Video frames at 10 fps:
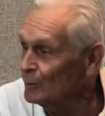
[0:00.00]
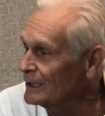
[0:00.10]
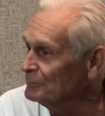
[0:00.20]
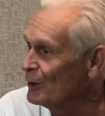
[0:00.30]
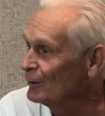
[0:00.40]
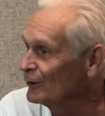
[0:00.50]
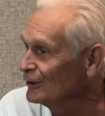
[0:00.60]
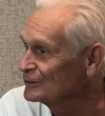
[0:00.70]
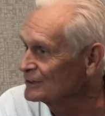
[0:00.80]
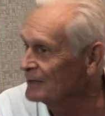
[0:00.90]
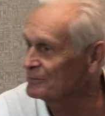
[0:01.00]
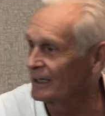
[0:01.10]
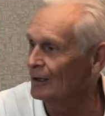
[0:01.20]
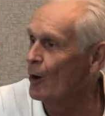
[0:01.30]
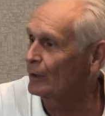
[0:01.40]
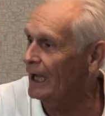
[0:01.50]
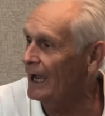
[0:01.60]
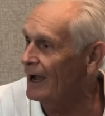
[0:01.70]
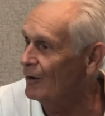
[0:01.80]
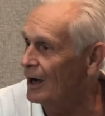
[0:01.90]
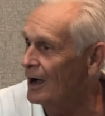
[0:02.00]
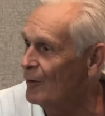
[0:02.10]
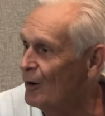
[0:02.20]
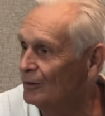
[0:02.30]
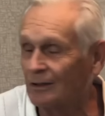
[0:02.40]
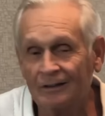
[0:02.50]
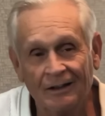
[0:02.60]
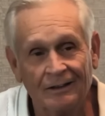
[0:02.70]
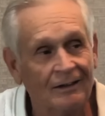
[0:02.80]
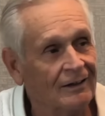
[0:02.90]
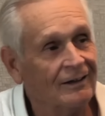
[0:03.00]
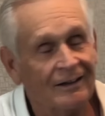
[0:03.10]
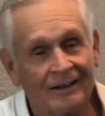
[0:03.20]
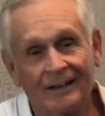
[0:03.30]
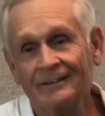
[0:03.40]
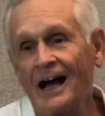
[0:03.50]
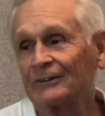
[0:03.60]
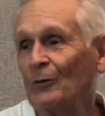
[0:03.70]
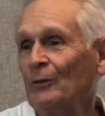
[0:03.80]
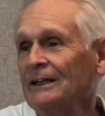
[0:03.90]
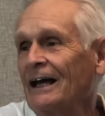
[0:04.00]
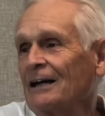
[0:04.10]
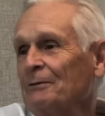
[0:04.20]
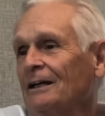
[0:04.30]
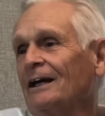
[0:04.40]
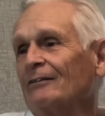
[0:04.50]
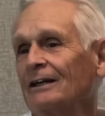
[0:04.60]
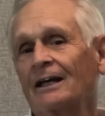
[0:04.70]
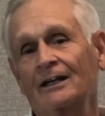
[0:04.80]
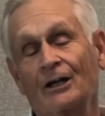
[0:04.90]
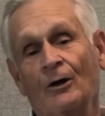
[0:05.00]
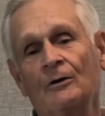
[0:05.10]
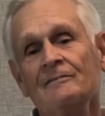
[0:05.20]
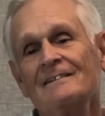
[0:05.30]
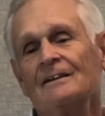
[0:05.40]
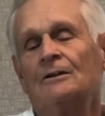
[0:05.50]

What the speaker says: "Don't let him know it hurts." And I'm thinking, okay, I won't. And knocked the wind out of me and everything, you know.